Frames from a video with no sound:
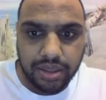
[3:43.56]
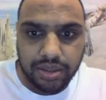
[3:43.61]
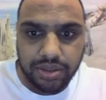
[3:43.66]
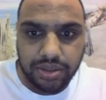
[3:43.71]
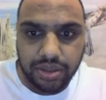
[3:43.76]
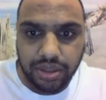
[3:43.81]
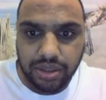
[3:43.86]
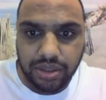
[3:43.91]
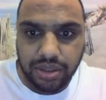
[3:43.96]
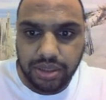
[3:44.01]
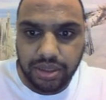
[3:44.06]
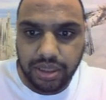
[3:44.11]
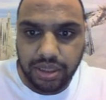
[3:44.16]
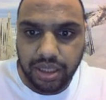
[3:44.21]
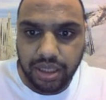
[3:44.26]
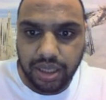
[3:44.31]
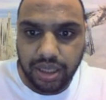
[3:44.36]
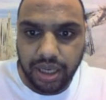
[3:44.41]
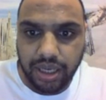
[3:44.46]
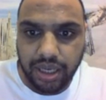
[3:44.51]
So you see
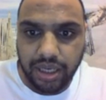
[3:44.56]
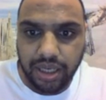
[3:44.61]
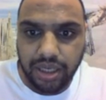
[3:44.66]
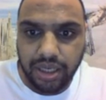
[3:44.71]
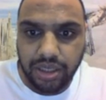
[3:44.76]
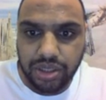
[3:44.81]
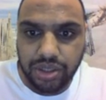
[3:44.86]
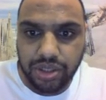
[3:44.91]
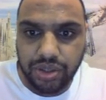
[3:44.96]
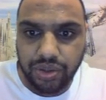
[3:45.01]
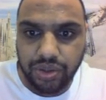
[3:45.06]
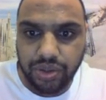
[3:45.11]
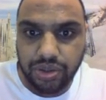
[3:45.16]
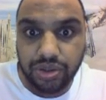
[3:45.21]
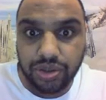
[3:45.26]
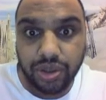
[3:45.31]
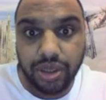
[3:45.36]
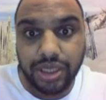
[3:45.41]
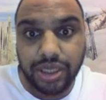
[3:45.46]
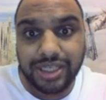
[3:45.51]
82.
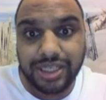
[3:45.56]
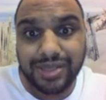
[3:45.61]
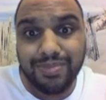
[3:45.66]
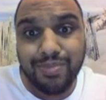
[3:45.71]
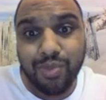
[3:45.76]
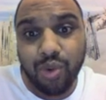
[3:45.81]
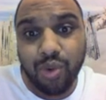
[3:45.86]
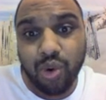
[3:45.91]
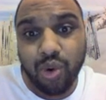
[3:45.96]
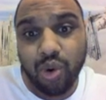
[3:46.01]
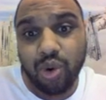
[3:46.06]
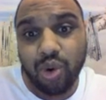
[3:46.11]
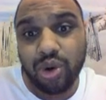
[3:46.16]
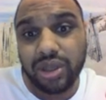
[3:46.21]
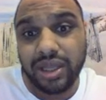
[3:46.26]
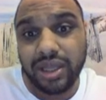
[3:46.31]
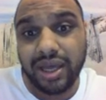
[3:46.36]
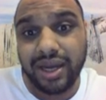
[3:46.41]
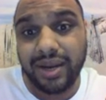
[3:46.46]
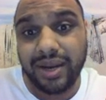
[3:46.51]
So it's a more
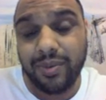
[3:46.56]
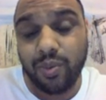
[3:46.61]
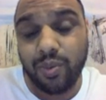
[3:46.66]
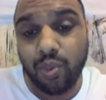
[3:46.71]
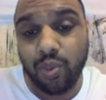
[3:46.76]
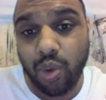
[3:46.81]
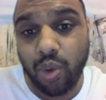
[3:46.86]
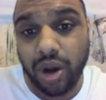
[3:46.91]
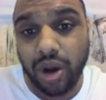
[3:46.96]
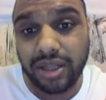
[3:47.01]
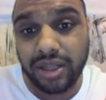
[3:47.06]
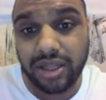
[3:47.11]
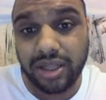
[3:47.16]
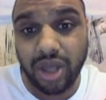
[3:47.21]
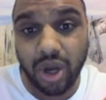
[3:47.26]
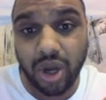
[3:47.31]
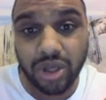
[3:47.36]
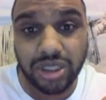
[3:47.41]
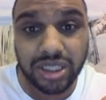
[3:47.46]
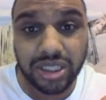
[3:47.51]
than
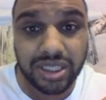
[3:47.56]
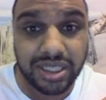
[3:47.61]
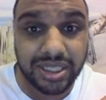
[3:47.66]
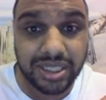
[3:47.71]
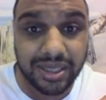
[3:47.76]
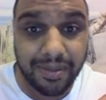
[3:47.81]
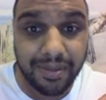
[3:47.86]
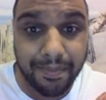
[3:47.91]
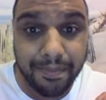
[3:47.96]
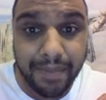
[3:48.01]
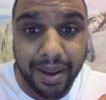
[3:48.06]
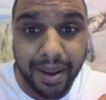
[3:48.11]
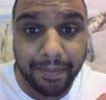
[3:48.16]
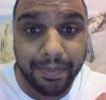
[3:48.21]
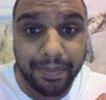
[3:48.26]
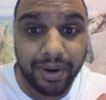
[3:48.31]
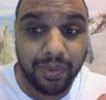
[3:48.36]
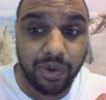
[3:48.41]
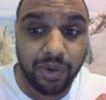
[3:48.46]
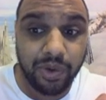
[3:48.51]
1,000
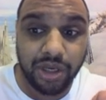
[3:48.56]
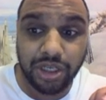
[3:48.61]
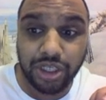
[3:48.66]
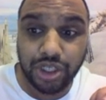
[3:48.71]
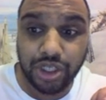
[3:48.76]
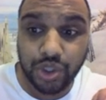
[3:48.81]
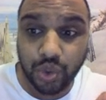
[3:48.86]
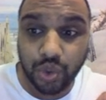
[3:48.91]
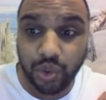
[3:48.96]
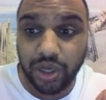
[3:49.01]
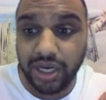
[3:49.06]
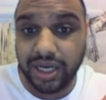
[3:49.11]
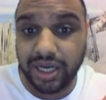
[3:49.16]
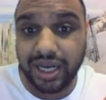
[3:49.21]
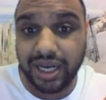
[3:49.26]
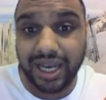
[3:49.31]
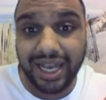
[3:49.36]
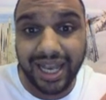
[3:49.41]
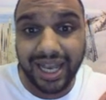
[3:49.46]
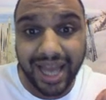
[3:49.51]
member being joined
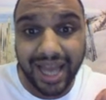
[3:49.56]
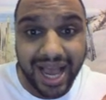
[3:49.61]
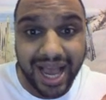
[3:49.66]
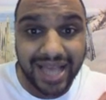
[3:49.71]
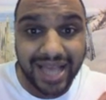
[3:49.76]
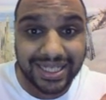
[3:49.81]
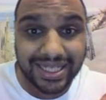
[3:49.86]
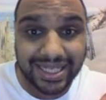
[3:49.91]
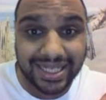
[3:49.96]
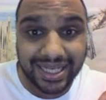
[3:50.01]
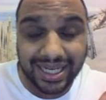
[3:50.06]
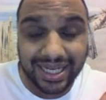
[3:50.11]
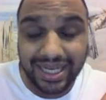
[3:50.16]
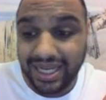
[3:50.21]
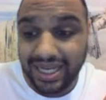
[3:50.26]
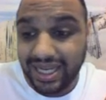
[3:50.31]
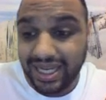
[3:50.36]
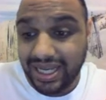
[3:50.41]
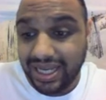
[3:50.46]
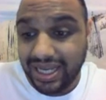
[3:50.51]
last
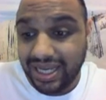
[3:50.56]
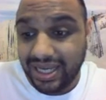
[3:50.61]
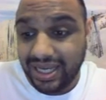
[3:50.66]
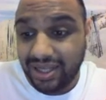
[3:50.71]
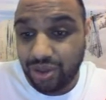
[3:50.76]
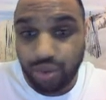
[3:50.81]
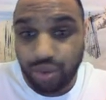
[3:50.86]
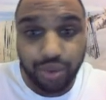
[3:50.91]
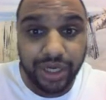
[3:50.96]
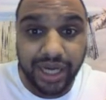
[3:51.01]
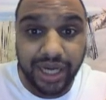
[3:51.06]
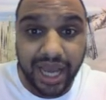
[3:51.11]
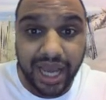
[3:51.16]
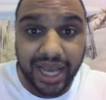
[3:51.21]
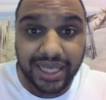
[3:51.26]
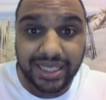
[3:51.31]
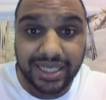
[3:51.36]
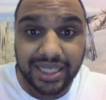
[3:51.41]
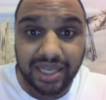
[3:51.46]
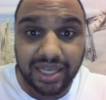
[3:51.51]
3
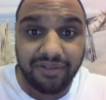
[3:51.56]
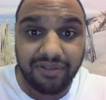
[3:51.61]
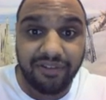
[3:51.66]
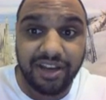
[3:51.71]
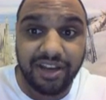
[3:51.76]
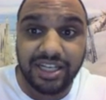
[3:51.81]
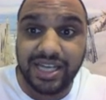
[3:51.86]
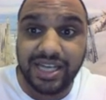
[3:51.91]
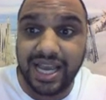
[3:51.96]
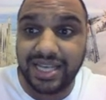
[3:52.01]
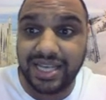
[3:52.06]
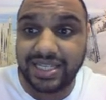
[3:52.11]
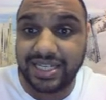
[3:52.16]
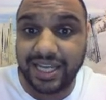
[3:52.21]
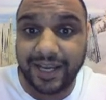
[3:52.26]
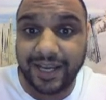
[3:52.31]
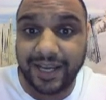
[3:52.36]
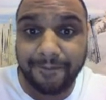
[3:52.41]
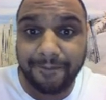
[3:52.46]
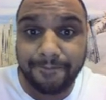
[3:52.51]
days. That's
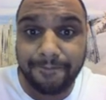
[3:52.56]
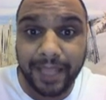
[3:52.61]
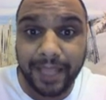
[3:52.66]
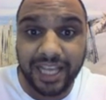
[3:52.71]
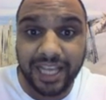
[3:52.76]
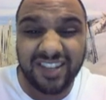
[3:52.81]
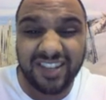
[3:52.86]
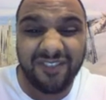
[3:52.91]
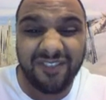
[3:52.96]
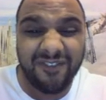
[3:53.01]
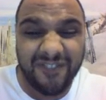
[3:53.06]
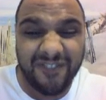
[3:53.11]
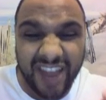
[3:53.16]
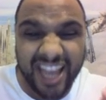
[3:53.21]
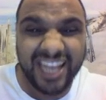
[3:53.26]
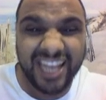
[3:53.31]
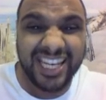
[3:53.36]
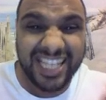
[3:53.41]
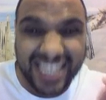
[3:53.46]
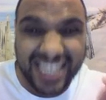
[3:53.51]
fantastic. That's
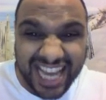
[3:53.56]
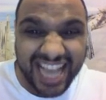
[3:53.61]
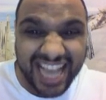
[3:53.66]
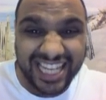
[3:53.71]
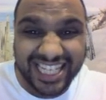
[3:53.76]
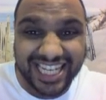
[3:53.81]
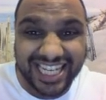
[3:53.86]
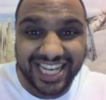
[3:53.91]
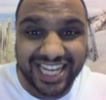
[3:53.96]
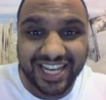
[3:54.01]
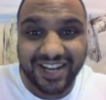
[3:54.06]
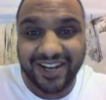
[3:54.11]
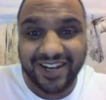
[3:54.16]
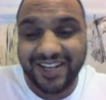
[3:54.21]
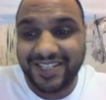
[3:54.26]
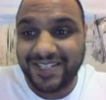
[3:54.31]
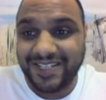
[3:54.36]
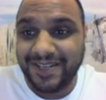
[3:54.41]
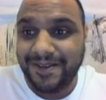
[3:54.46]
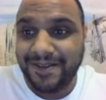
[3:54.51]
fantastic,
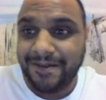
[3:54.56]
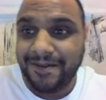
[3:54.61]
guys.